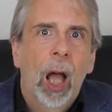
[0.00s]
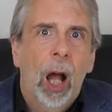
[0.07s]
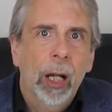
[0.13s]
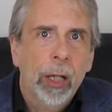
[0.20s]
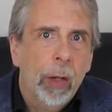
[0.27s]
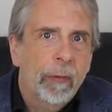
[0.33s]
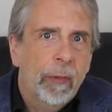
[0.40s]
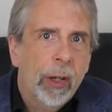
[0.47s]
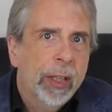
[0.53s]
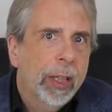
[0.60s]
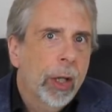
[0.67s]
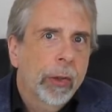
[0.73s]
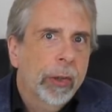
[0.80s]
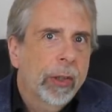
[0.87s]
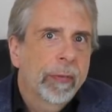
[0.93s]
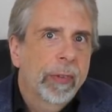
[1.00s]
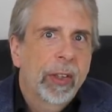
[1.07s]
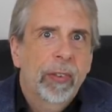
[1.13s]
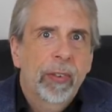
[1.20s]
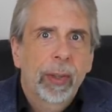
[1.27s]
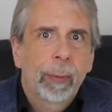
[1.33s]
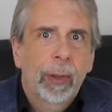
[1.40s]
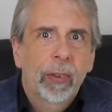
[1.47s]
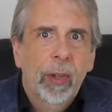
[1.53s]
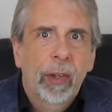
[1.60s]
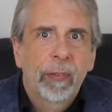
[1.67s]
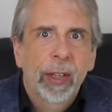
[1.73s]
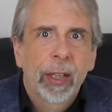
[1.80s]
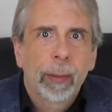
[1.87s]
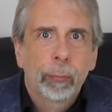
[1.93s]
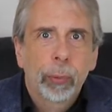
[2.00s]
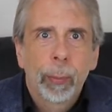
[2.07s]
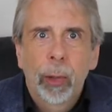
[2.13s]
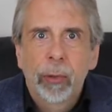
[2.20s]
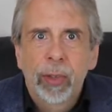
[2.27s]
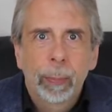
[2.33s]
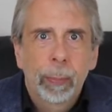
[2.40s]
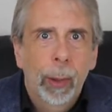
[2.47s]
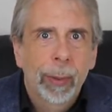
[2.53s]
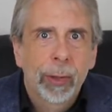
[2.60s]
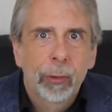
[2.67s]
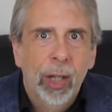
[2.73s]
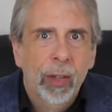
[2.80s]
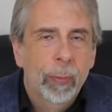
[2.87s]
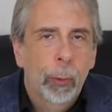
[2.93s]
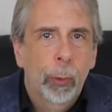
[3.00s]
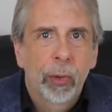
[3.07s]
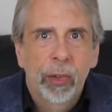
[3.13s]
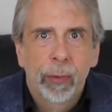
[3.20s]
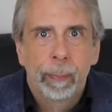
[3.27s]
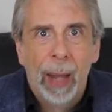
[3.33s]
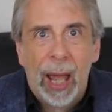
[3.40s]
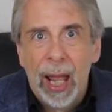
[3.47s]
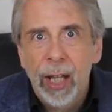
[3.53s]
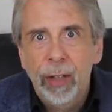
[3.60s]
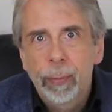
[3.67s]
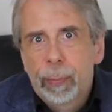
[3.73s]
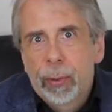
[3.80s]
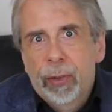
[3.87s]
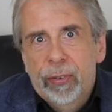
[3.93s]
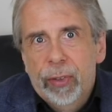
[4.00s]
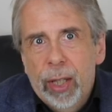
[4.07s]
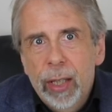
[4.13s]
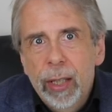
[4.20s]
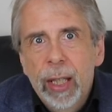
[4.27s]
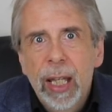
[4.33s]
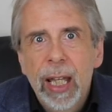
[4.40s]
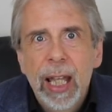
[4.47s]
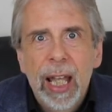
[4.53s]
I don't find it unconvincing because I think promoting public transport is bad, per se.